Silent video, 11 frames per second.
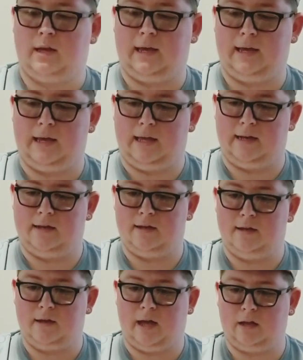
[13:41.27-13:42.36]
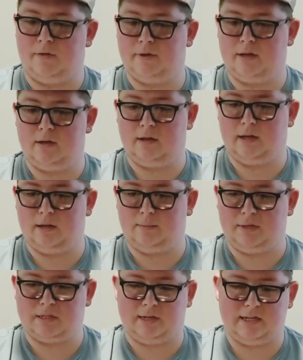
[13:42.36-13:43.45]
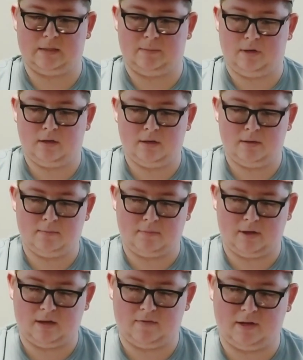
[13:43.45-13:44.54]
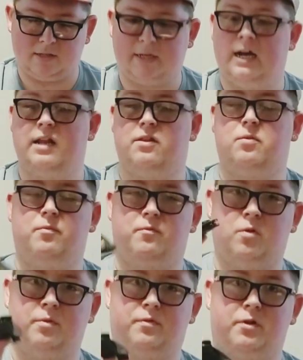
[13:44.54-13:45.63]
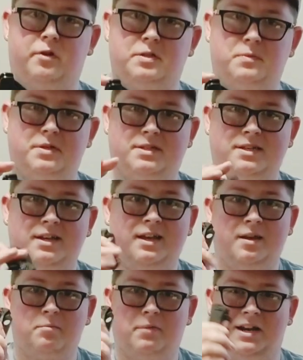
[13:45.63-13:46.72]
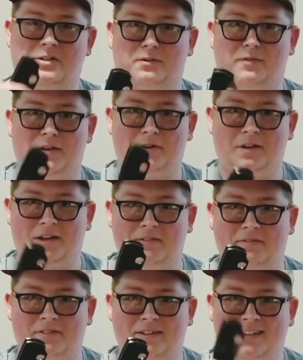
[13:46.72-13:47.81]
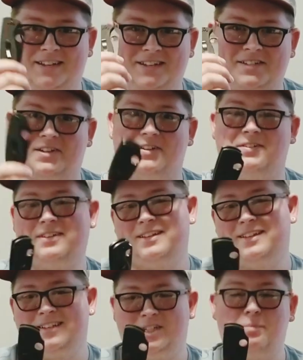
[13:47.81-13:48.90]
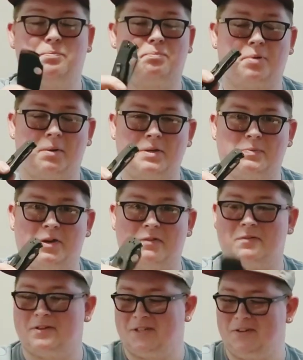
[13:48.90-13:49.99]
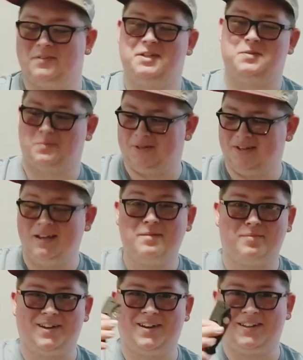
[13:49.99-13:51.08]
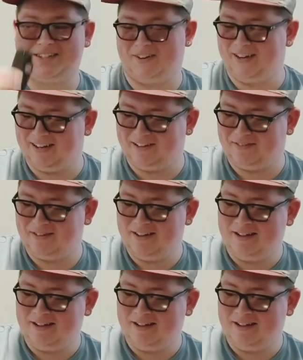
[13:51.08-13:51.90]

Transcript: and I love it. It means a lot to me. My fiance got it for me for Christmas, and it's her favorite knife, so she pretty much bought it for herself at this point. But no, it's a great knife.